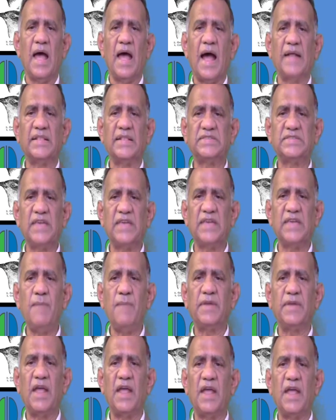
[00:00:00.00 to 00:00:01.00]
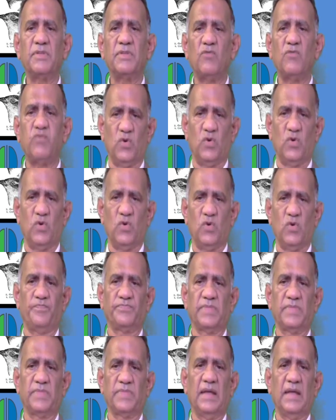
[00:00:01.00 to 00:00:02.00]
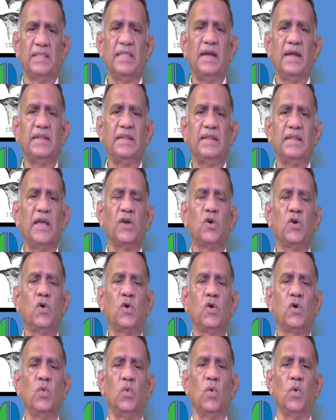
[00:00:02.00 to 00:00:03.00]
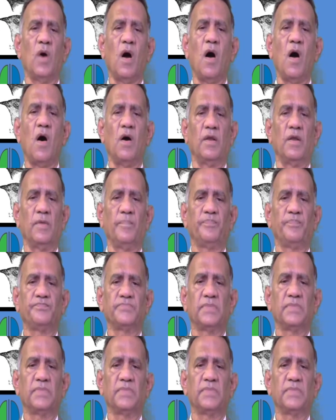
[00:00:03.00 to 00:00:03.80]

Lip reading: on the same type of the fruit that they grew on.